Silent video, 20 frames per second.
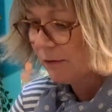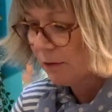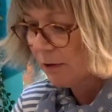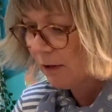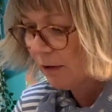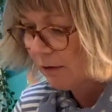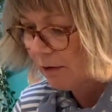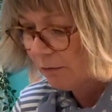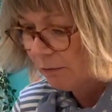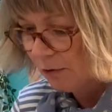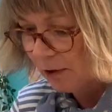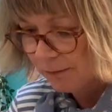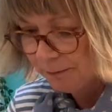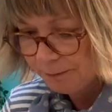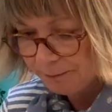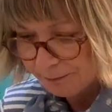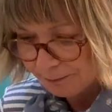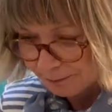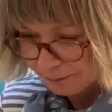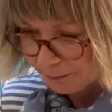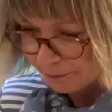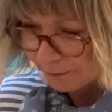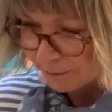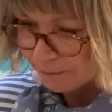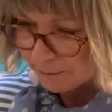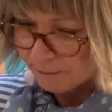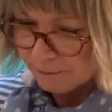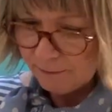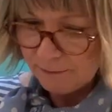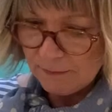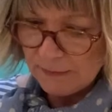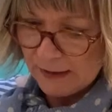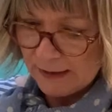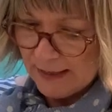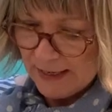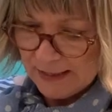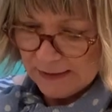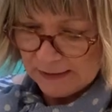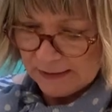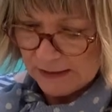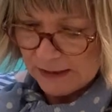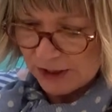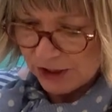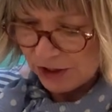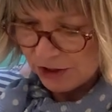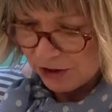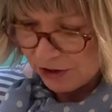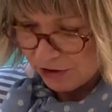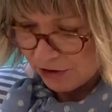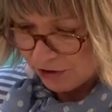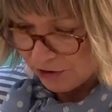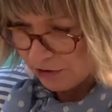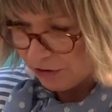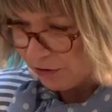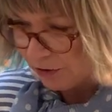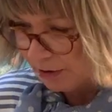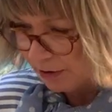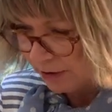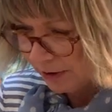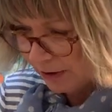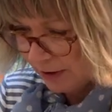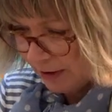do another one? Let's do